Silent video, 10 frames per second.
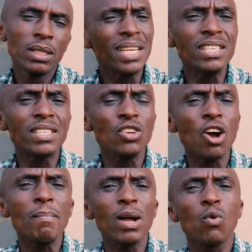This
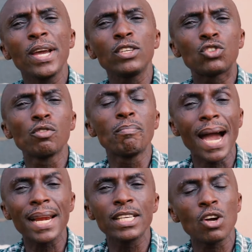young man went to
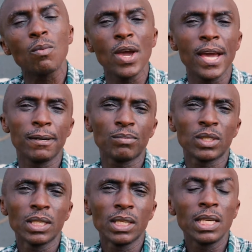marry somewhere.
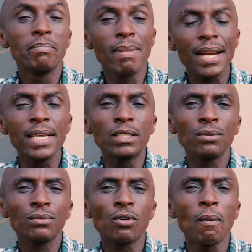He married
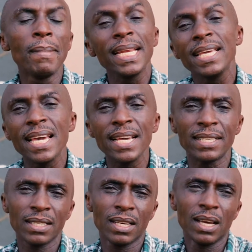for many
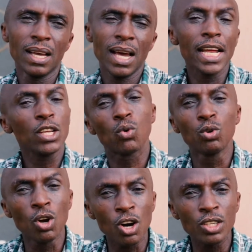years, and he
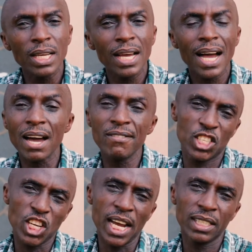could not have a
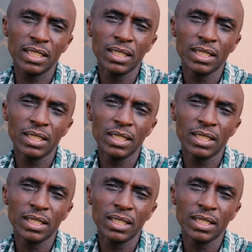child.